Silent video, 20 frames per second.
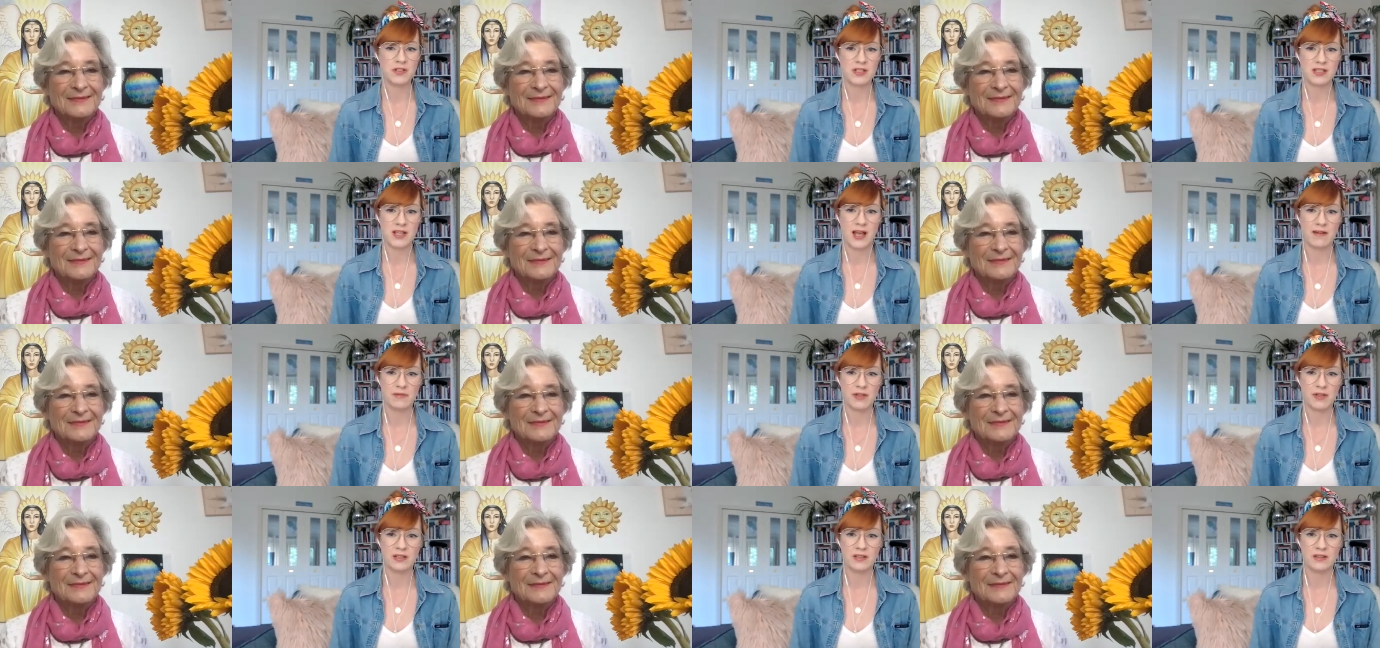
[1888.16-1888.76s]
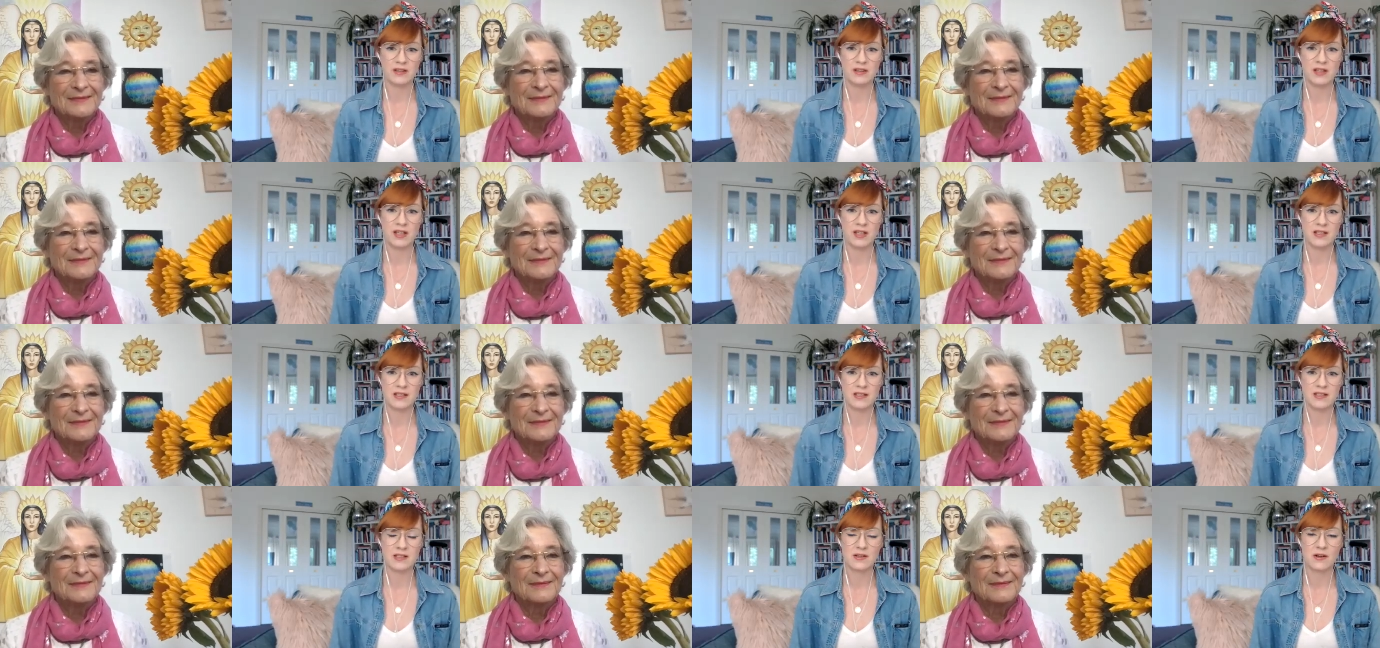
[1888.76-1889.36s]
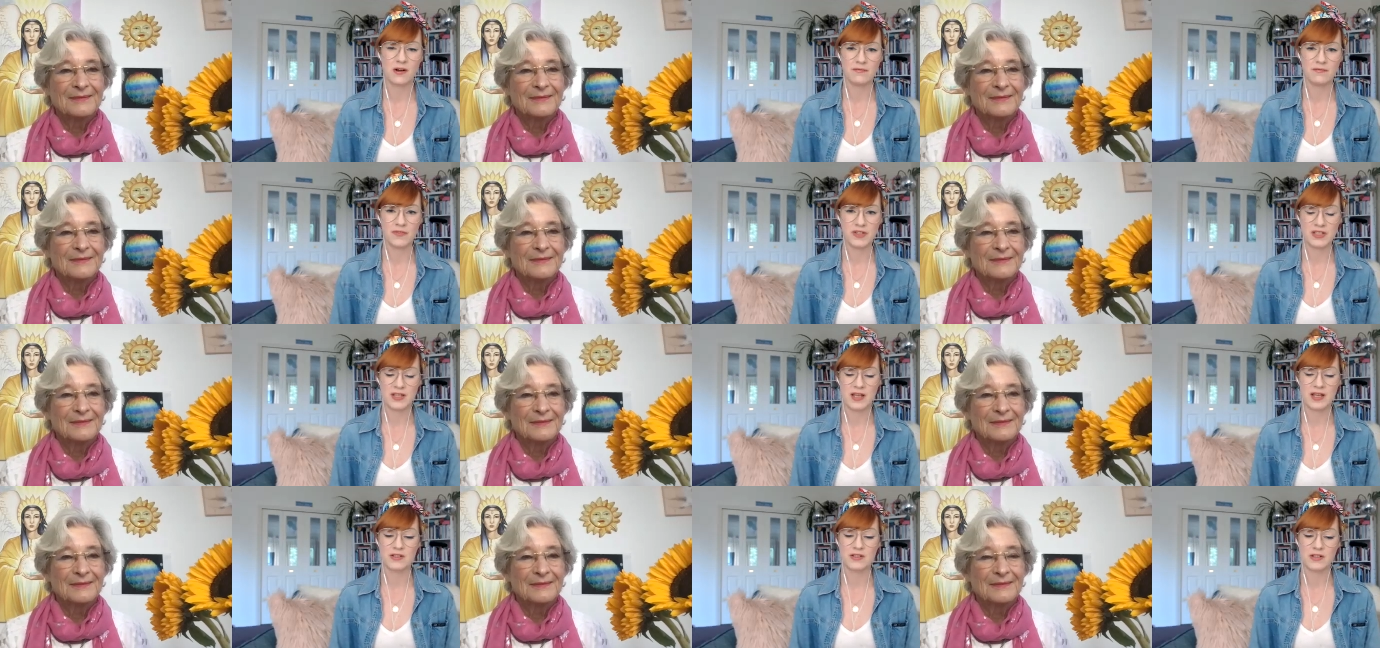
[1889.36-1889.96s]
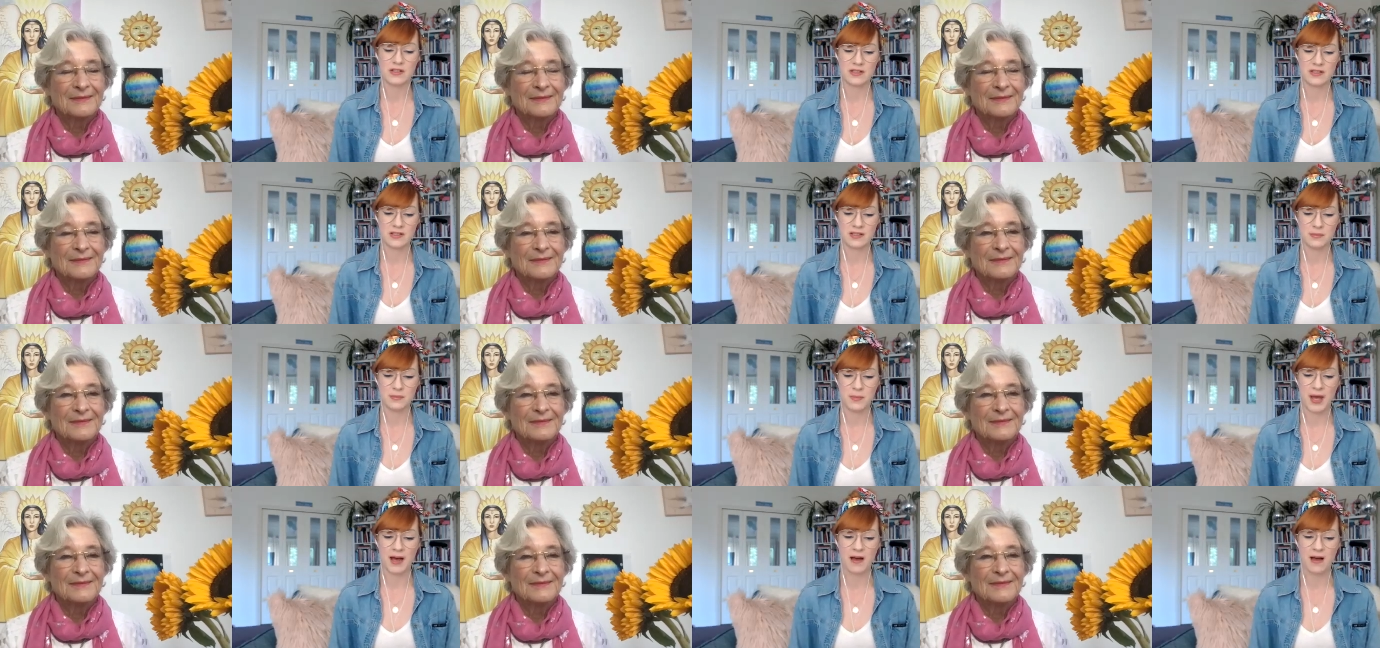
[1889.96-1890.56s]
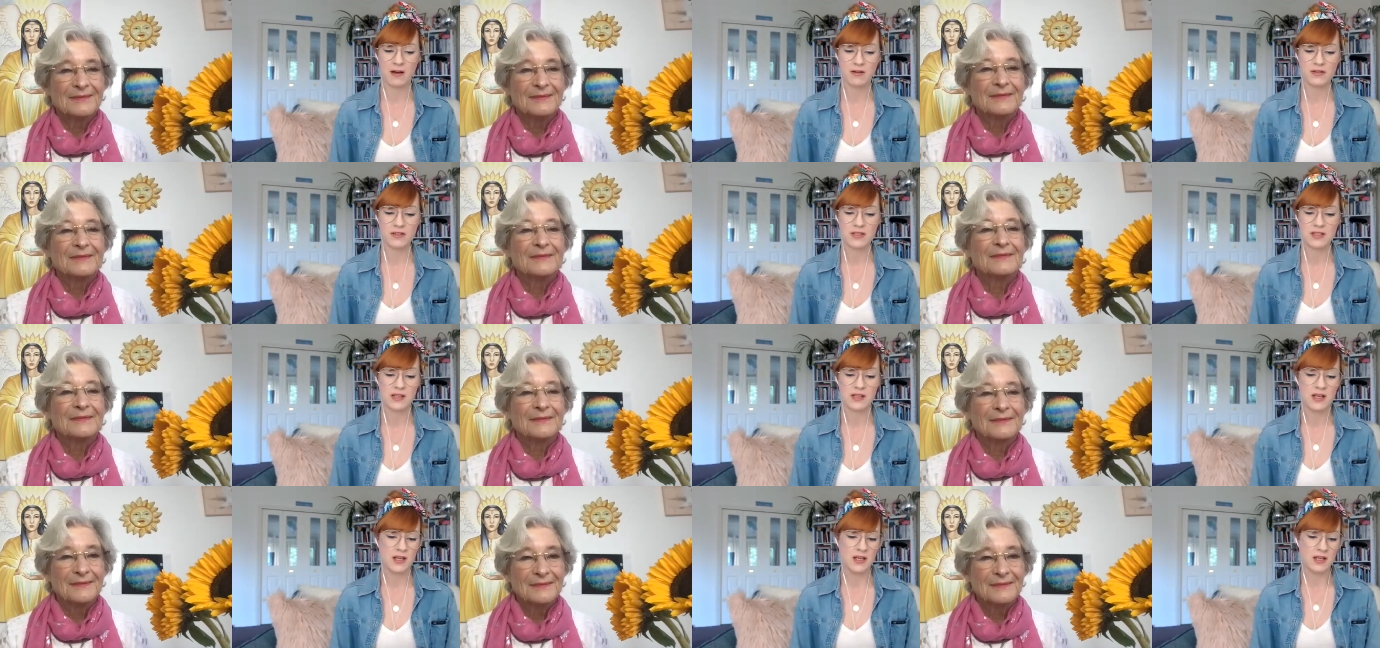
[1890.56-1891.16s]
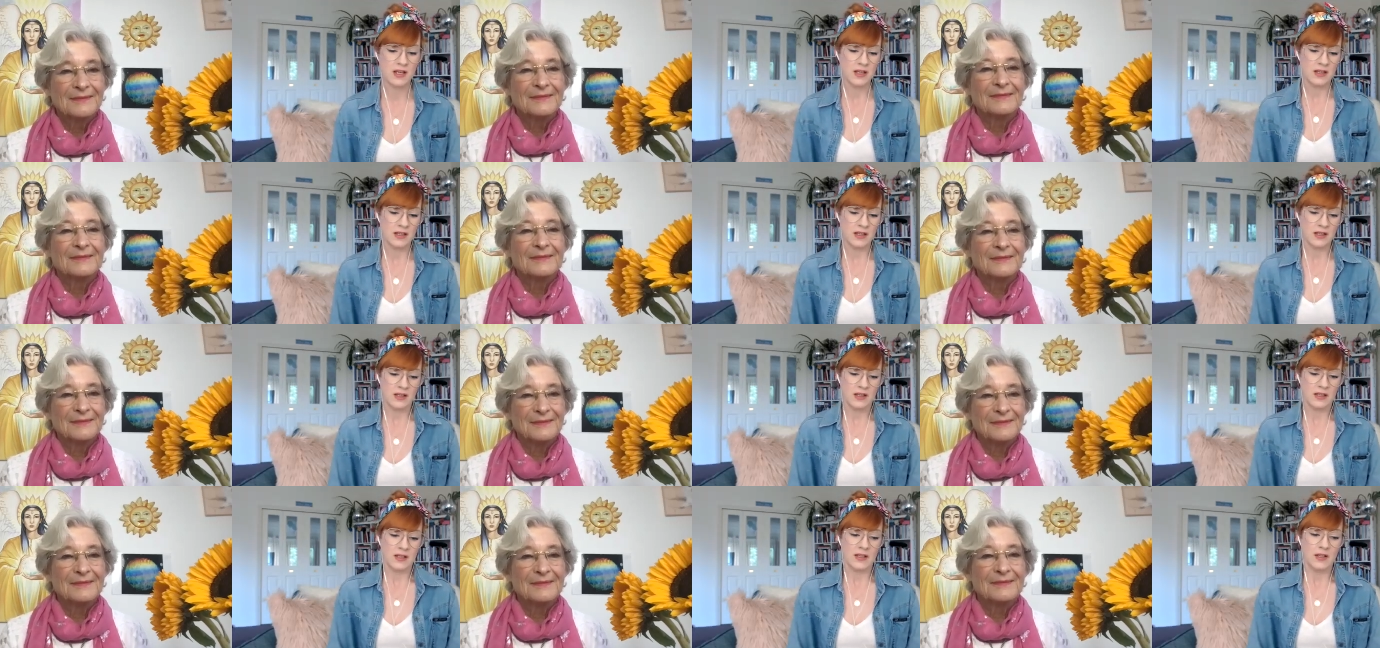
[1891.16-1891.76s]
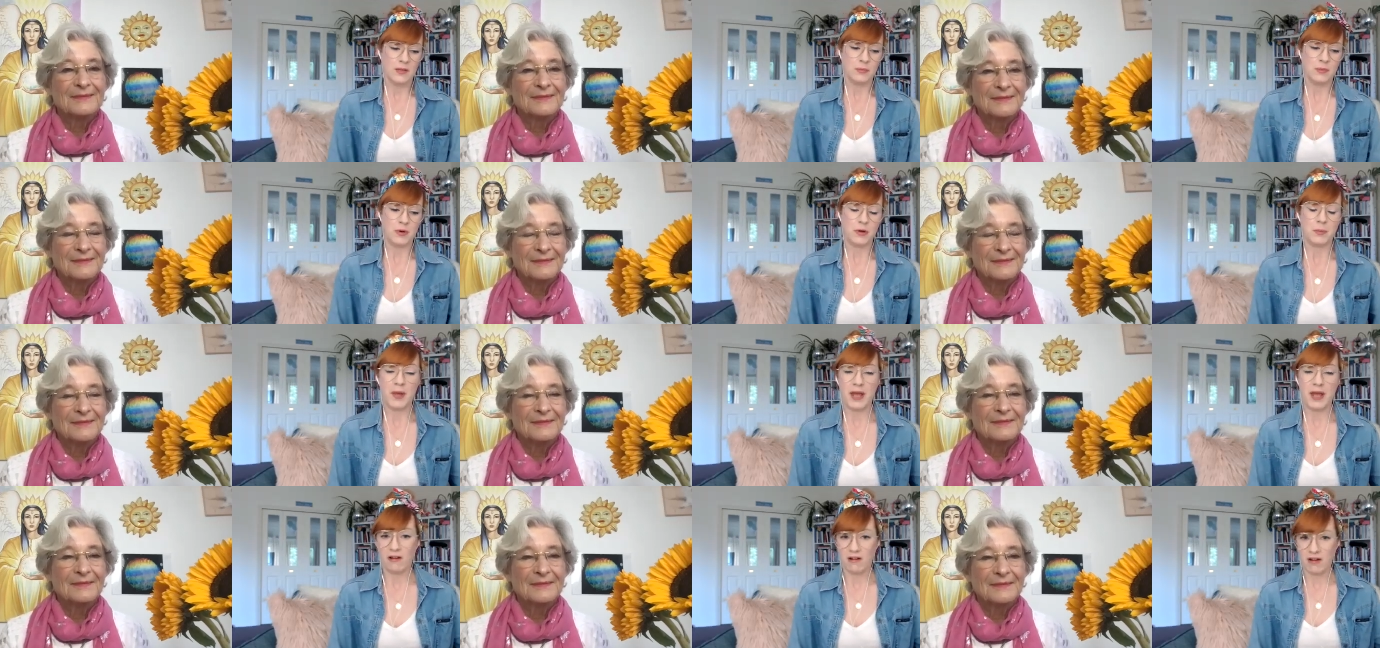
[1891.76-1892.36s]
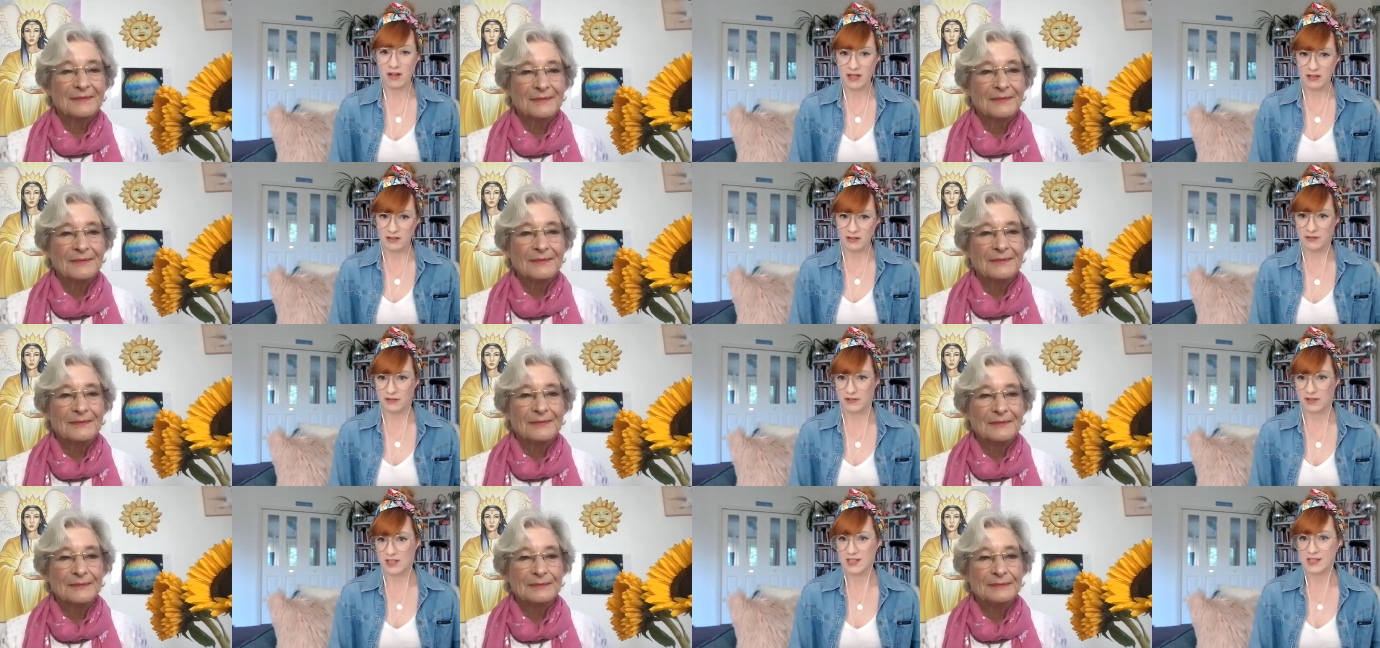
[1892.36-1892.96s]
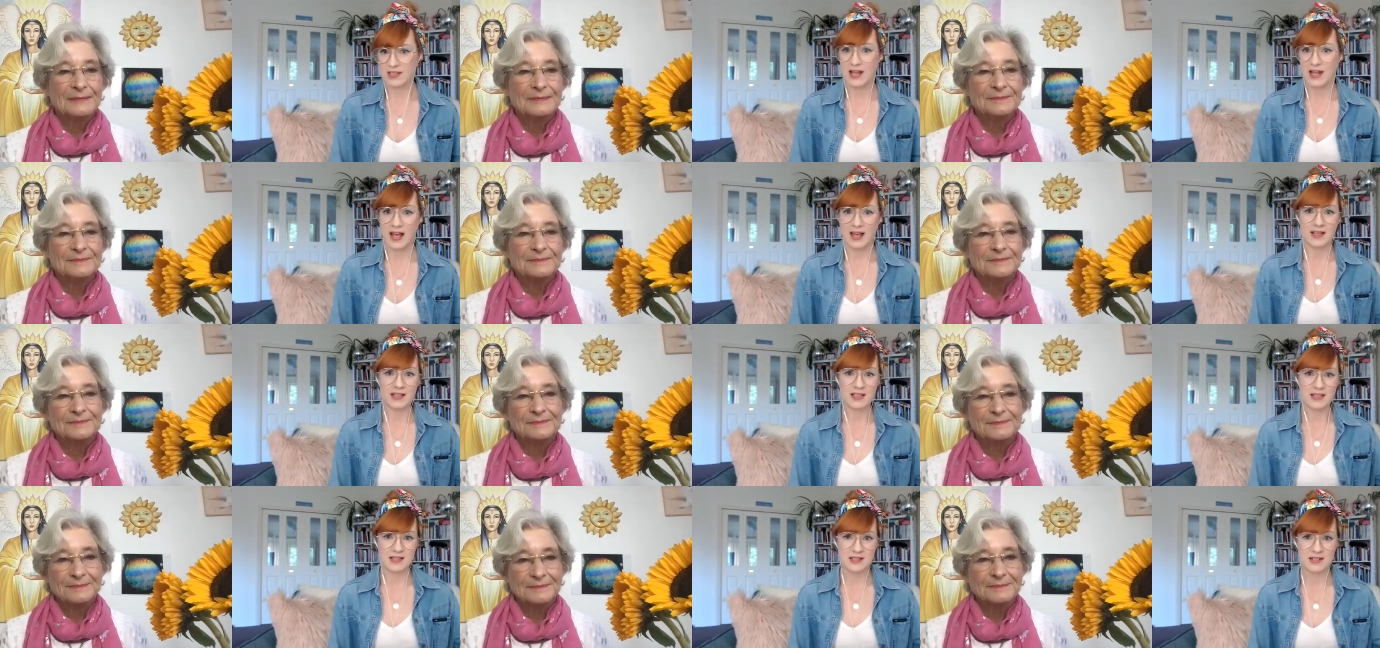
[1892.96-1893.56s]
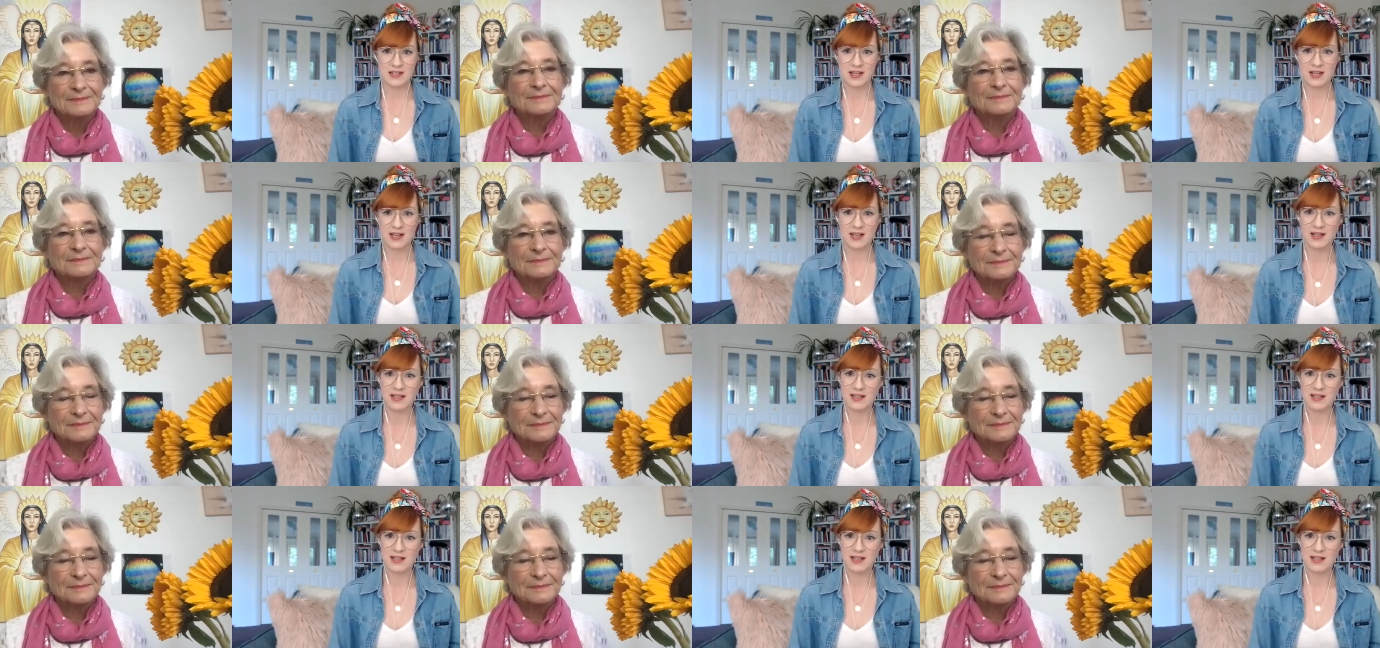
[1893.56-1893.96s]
Speaker 1: just having these conversations about preparing for this next,